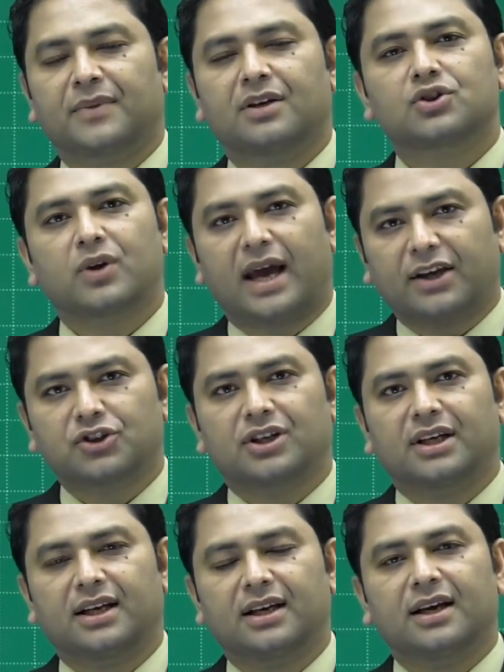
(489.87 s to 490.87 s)
So
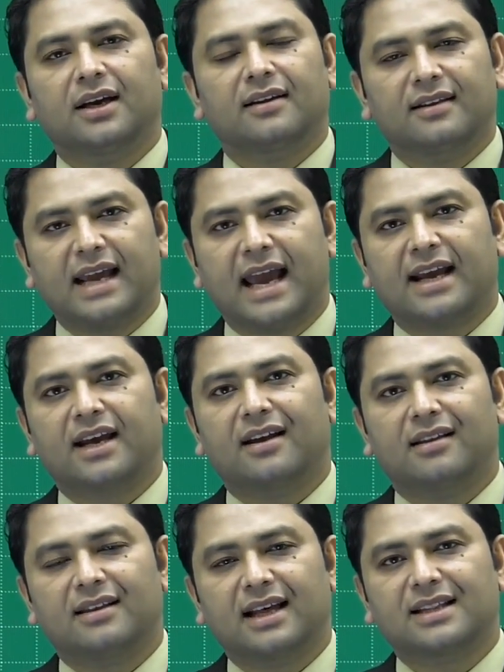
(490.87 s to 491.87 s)
actually, the
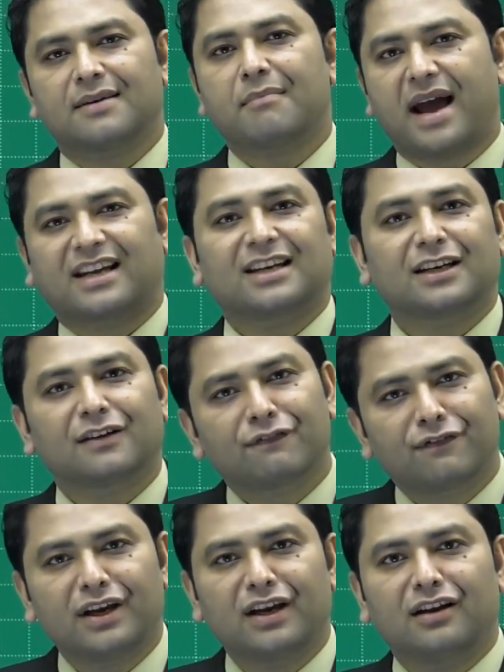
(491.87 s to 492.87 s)
angle that the magnetic
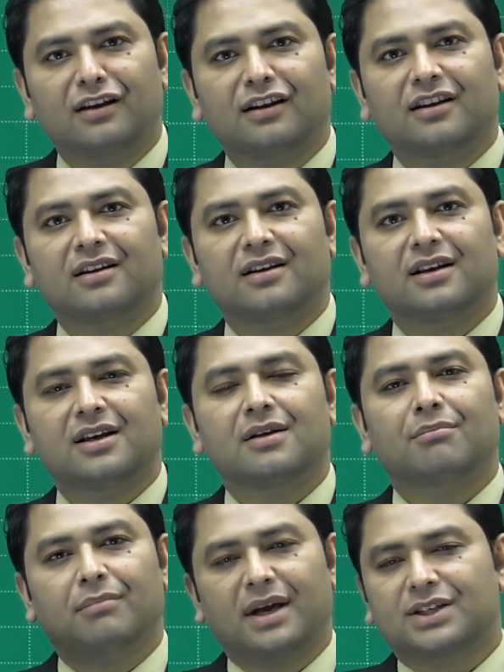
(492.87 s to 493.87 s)
field
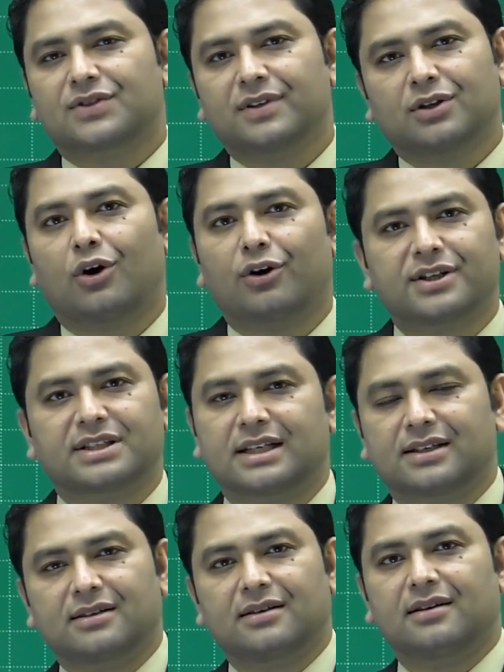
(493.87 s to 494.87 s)
makes with
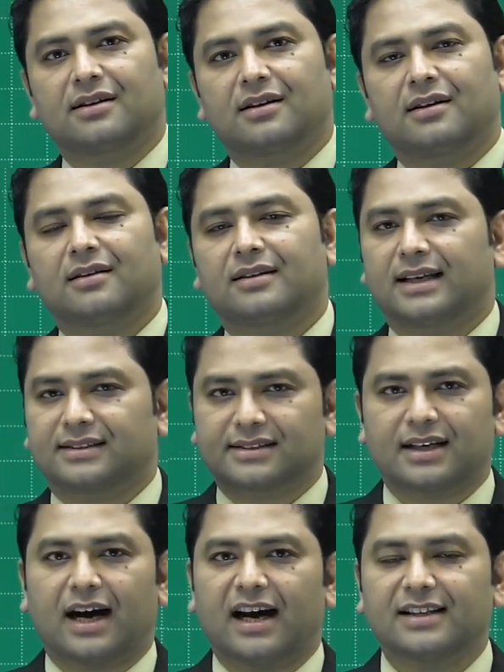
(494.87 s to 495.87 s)
horizontal, that's
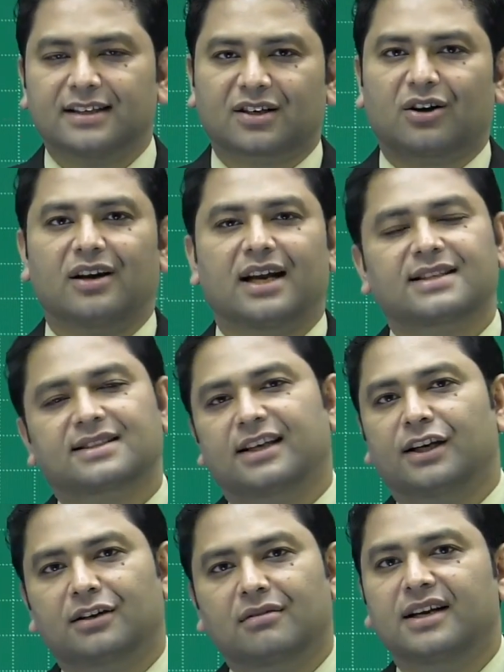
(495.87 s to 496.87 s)
either called as the
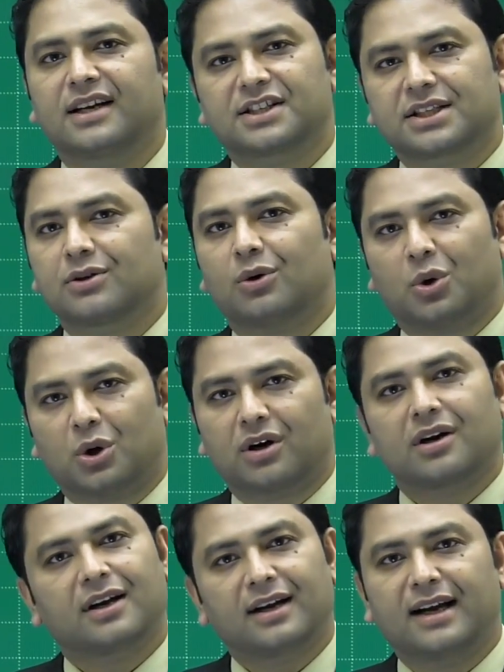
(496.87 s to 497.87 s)
inclination
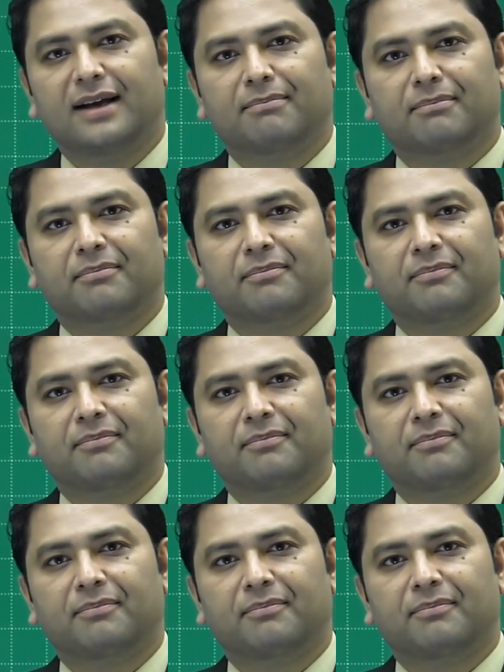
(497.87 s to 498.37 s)
or dip.